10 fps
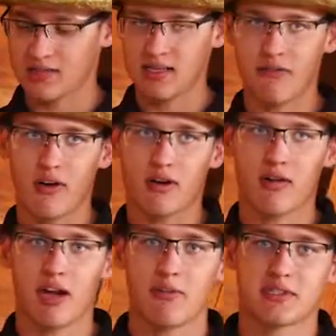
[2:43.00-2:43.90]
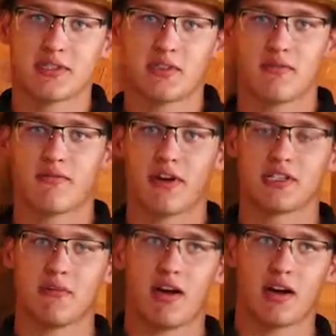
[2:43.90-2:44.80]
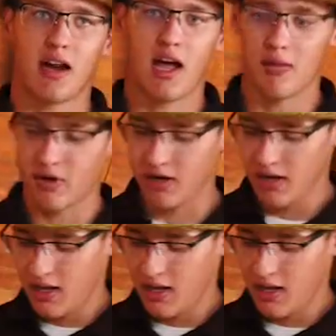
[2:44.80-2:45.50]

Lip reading: Seyval grape. It's a French-American hybrid,